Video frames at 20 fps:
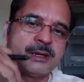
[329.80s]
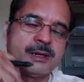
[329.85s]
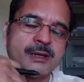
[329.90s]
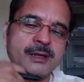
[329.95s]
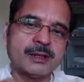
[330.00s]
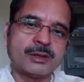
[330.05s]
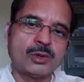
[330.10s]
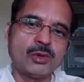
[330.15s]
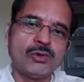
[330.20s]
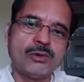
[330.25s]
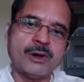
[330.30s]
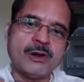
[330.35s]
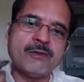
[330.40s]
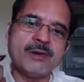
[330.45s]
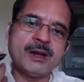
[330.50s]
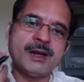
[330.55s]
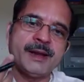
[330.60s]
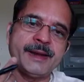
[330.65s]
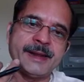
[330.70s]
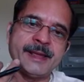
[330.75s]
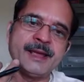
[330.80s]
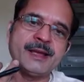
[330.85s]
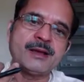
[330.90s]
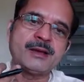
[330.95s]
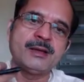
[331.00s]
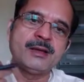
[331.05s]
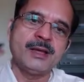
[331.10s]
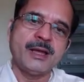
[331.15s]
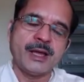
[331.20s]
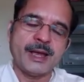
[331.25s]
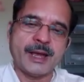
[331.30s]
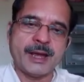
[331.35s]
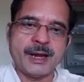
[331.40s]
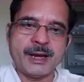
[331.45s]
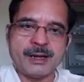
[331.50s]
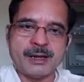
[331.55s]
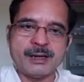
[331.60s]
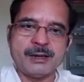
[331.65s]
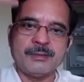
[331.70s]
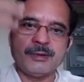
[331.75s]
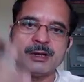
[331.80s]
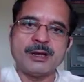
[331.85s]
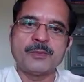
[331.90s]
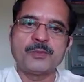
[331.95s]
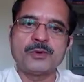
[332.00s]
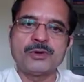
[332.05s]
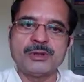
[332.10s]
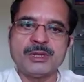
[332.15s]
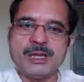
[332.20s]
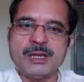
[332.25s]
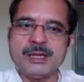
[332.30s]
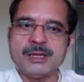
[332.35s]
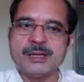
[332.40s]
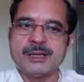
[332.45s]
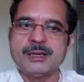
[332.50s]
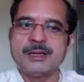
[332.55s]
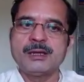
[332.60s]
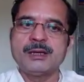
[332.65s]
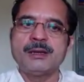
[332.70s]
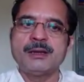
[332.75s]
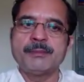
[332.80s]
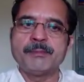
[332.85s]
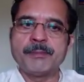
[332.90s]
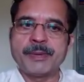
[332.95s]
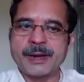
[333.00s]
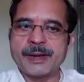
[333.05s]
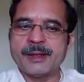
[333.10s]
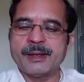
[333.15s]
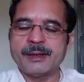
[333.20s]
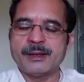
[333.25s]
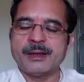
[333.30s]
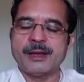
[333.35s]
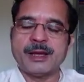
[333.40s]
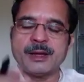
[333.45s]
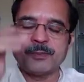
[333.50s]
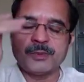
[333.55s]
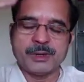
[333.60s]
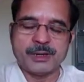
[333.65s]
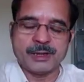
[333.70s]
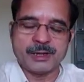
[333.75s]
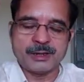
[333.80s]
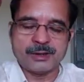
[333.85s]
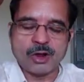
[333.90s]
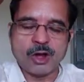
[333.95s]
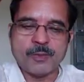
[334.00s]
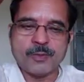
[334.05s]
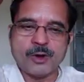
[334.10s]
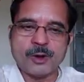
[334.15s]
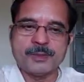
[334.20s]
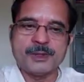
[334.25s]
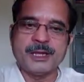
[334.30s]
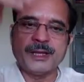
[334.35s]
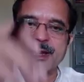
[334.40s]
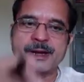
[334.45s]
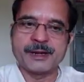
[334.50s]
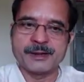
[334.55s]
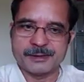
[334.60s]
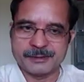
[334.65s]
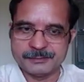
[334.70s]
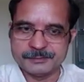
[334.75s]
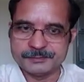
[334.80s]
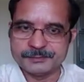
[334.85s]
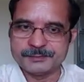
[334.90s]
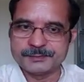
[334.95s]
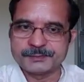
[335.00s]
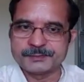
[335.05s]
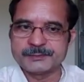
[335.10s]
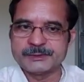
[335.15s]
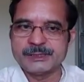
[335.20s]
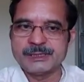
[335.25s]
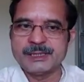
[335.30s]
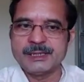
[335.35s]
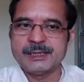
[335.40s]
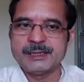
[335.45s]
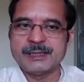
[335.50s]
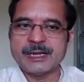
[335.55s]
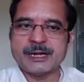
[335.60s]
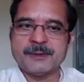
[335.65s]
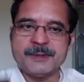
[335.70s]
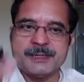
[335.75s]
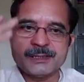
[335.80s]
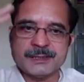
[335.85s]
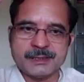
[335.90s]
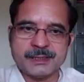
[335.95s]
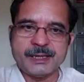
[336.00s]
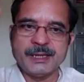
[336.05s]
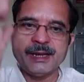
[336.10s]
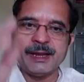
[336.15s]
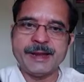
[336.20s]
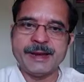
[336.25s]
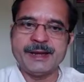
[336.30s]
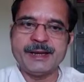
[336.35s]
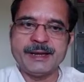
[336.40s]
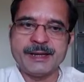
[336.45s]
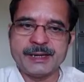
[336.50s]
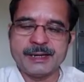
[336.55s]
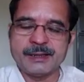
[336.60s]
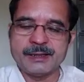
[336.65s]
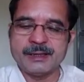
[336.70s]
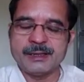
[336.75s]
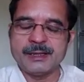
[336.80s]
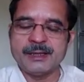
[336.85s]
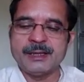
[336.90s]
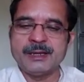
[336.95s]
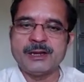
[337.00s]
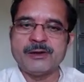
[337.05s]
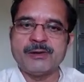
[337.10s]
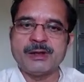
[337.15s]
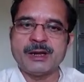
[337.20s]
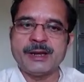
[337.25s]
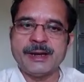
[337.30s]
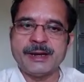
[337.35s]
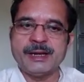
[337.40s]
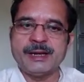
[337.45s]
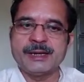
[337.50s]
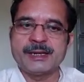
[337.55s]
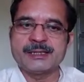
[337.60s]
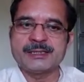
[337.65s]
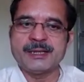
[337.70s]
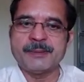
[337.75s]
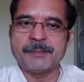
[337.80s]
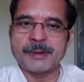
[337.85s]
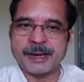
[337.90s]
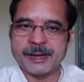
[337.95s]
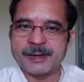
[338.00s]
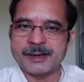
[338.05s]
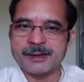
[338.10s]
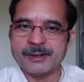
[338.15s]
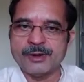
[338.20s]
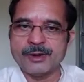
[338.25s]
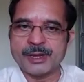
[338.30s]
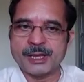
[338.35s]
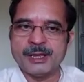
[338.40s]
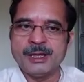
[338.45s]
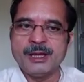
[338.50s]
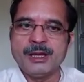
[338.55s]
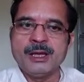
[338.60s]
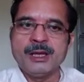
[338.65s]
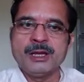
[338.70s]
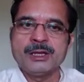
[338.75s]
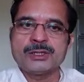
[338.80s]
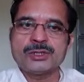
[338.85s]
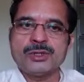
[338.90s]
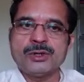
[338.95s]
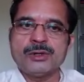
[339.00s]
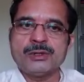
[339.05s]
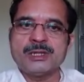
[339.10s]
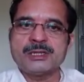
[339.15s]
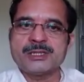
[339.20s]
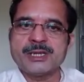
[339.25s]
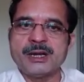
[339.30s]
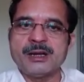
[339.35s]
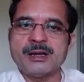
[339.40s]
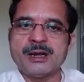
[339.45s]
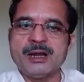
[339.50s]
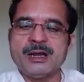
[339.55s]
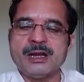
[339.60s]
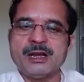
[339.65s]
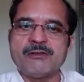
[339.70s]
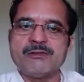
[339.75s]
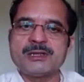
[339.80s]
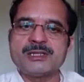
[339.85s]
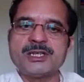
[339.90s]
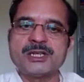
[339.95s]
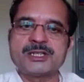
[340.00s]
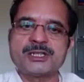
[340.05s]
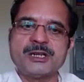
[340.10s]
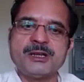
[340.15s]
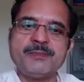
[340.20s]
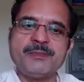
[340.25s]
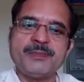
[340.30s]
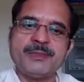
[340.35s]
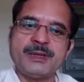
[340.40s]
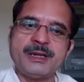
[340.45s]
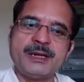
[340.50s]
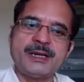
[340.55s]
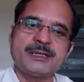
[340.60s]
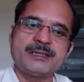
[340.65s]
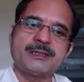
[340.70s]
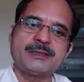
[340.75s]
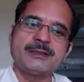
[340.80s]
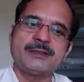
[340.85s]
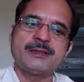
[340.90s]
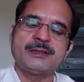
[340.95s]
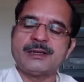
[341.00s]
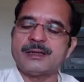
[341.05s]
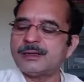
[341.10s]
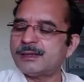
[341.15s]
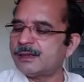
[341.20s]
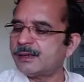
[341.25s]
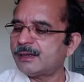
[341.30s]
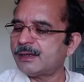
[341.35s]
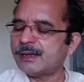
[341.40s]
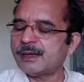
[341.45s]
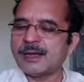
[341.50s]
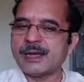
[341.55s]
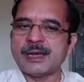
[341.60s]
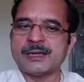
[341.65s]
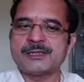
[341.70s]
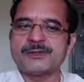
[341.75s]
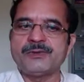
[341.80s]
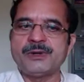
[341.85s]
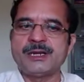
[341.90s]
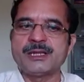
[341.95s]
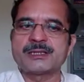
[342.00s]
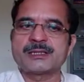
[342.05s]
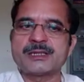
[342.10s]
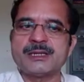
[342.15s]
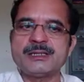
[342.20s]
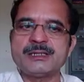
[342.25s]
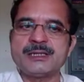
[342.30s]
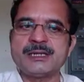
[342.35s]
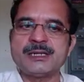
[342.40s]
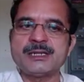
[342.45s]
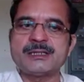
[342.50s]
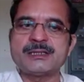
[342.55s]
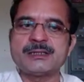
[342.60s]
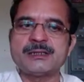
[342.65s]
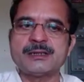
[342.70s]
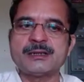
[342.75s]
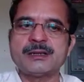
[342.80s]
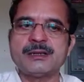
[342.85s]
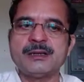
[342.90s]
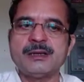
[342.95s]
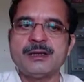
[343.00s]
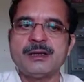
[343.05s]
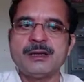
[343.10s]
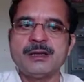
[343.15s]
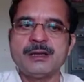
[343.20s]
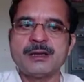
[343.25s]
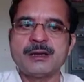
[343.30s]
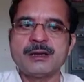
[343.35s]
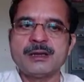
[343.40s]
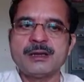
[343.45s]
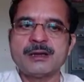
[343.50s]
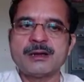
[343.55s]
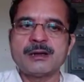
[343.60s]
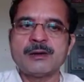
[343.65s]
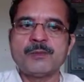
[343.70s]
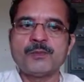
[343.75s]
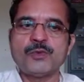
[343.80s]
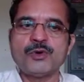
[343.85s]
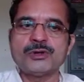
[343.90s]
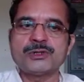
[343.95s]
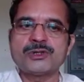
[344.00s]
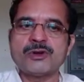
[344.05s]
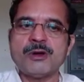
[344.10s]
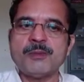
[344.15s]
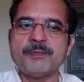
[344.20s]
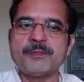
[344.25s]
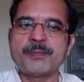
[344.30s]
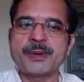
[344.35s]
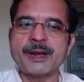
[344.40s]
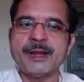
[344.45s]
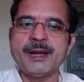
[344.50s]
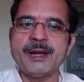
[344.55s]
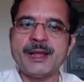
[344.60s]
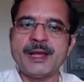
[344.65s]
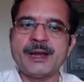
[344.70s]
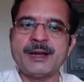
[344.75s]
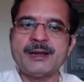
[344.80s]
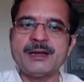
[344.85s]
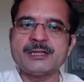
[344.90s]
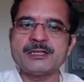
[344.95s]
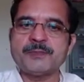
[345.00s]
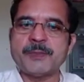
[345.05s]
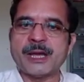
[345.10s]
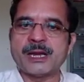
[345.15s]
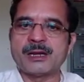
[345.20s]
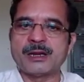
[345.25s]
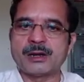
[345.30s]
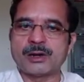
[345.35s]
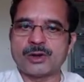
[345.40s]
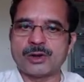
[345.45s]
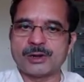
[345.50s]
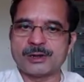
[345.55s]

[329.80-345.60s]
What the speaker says: through our neck and up to the brain, top of the head. That means in our head it is the brain. Okay, so the central nervous system, it is, as we discussed, it is composed of brain and the spinal cord,